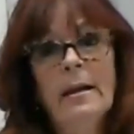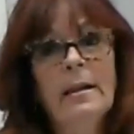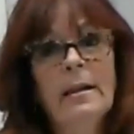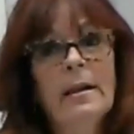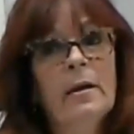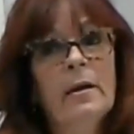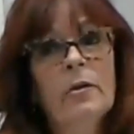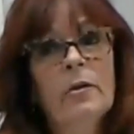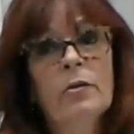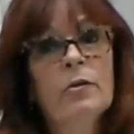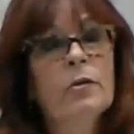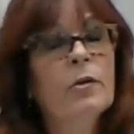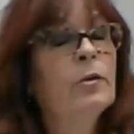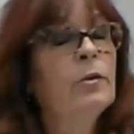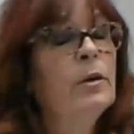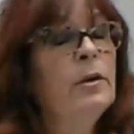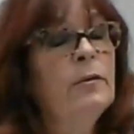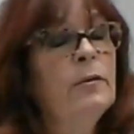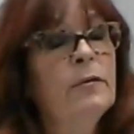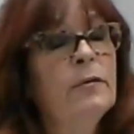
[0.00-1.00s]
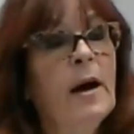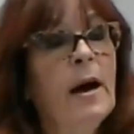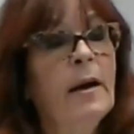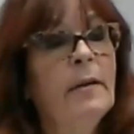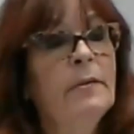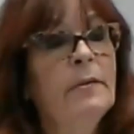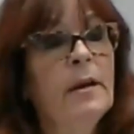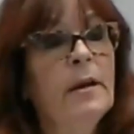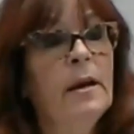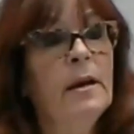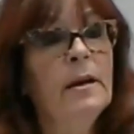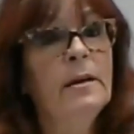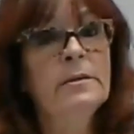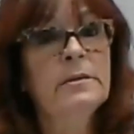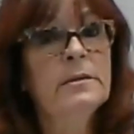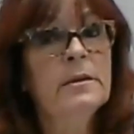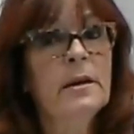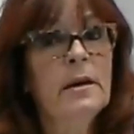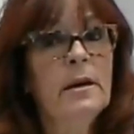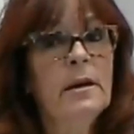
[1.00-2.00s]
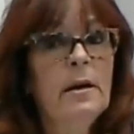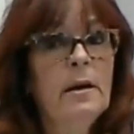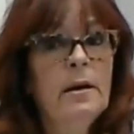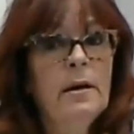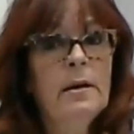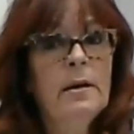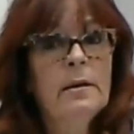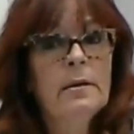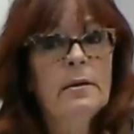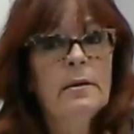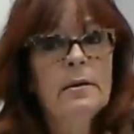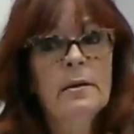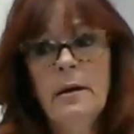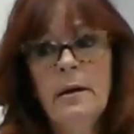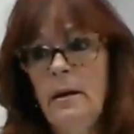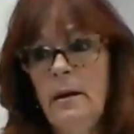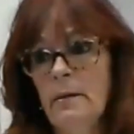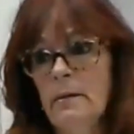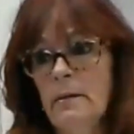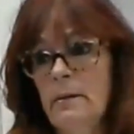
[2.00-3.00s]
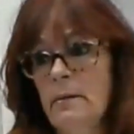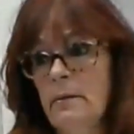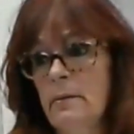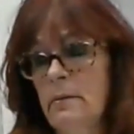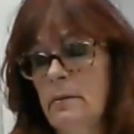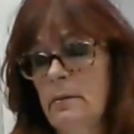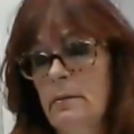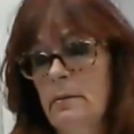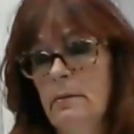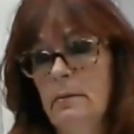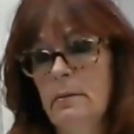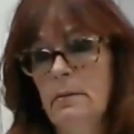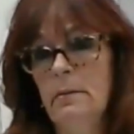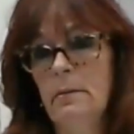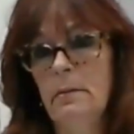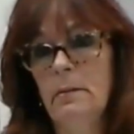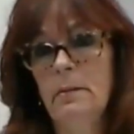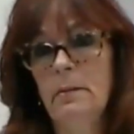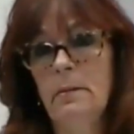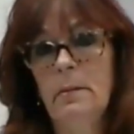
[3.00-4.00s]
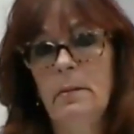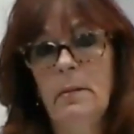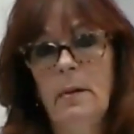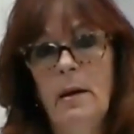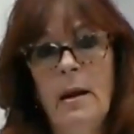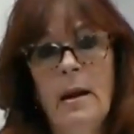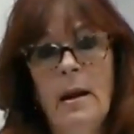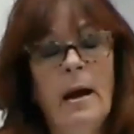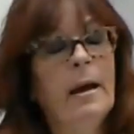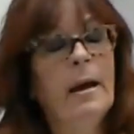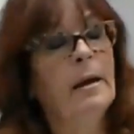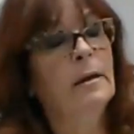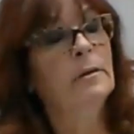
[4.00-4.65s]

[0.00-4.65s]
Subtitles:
like 35 days clean. And I had